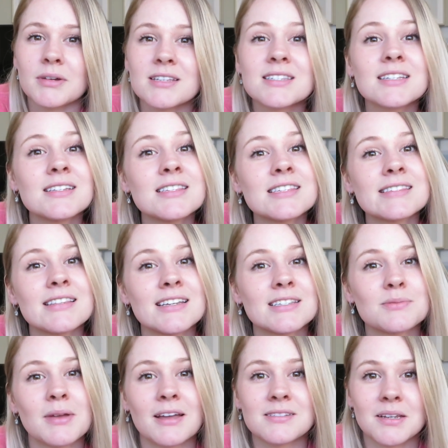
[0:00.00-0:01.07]
But since
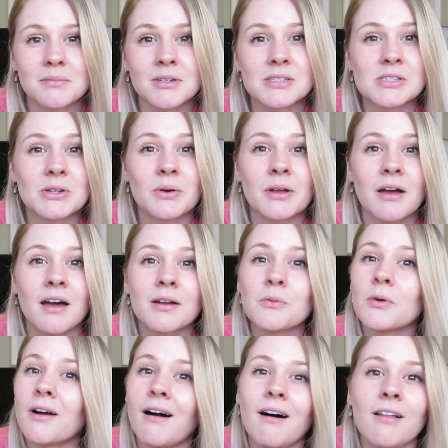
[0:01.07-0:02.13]
this pandemic is going on
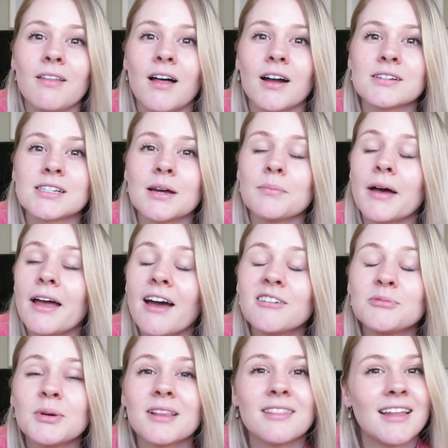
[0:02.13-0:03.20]
and we're all locked up, I
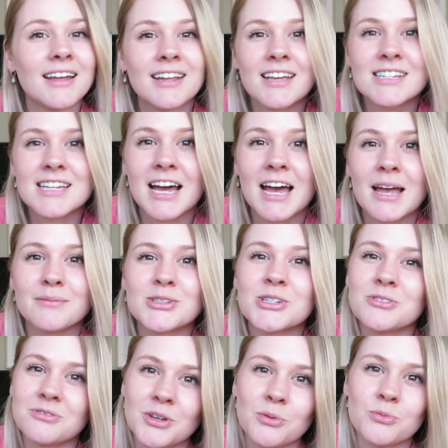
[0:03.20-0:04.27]
have plenty of time
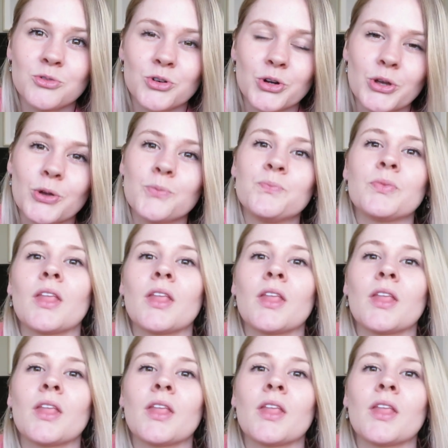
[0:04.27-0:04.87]
to film for you.